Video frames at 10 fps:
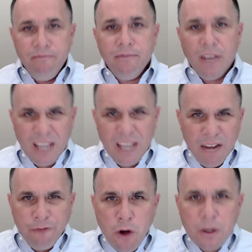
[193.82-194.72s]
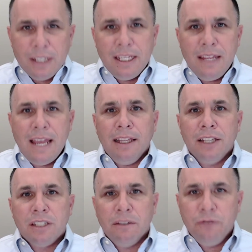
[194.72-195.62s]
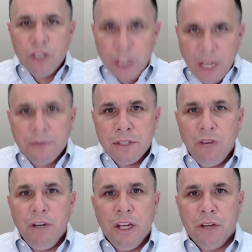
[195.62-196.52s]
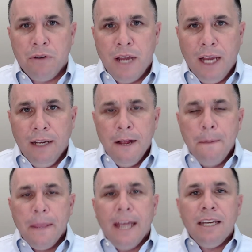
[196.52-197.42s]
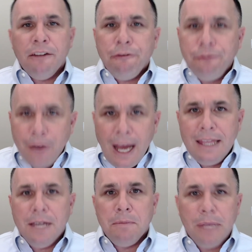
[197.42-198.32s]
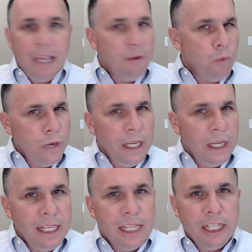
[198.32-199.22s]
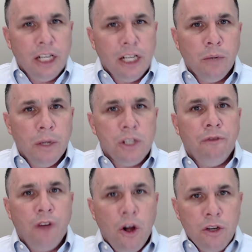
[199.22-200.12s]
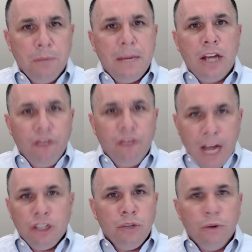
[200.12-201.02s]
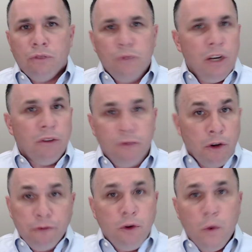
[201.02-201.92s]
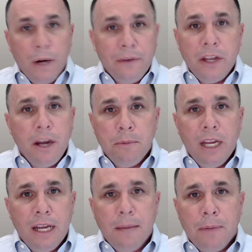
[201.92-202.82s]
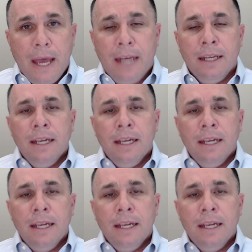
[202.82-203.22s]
kind of focus in that list of shifts that you need to create and define them. Get really clear once you've honed them down. You've got 2 or 3 or 4, whatever the number you end up at.